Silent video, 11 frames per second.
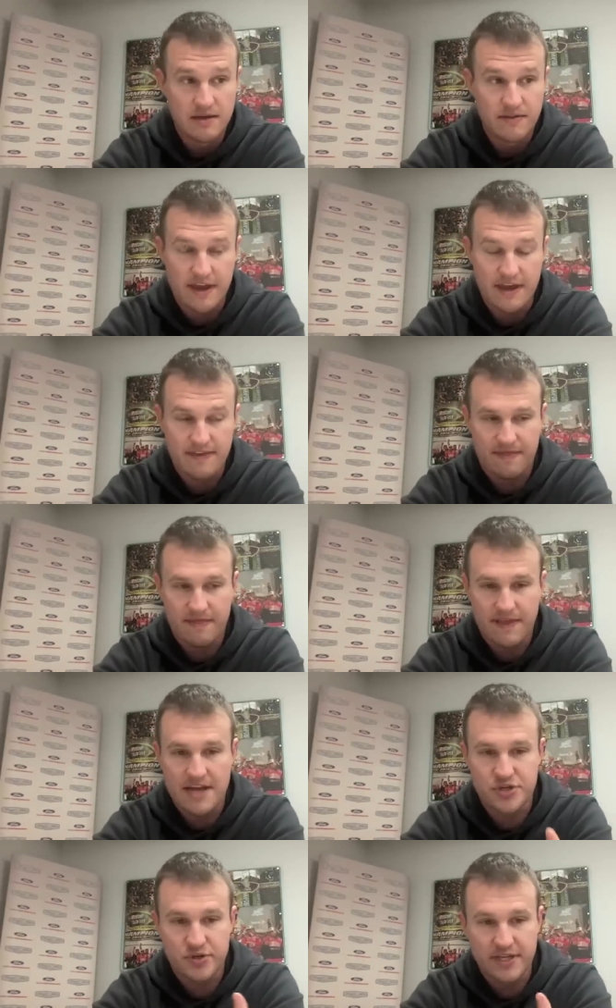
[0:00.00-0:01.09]
they
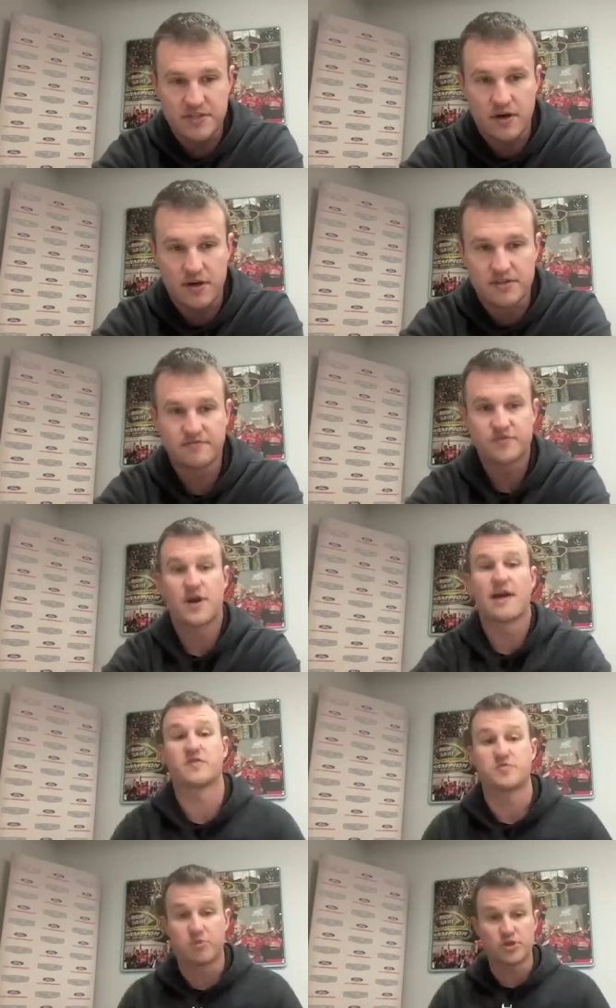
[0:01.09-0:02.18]
last year they talked of
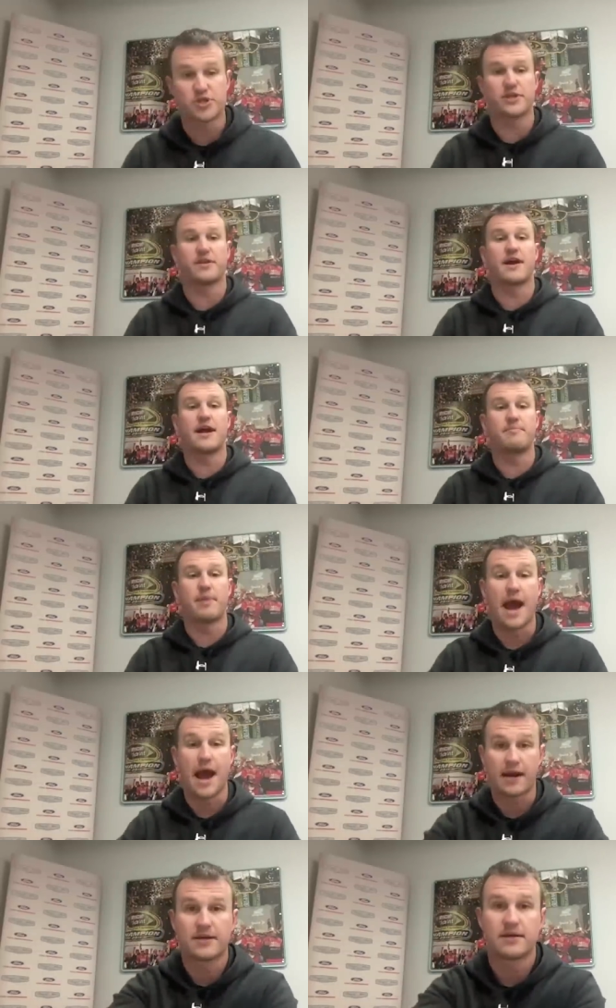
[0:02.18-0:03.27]
drivers pushing their head
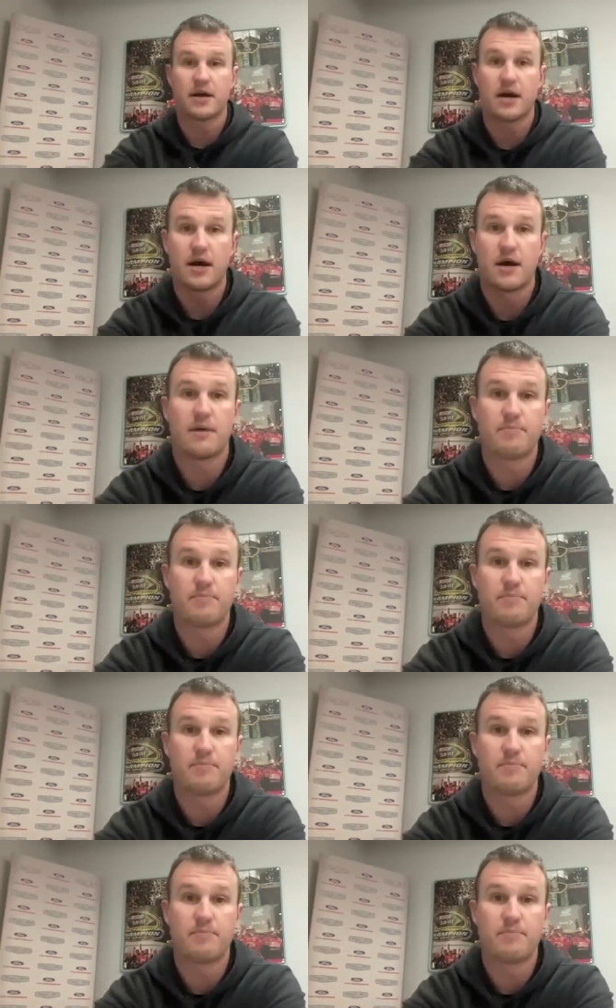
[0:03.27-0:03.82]
back uh,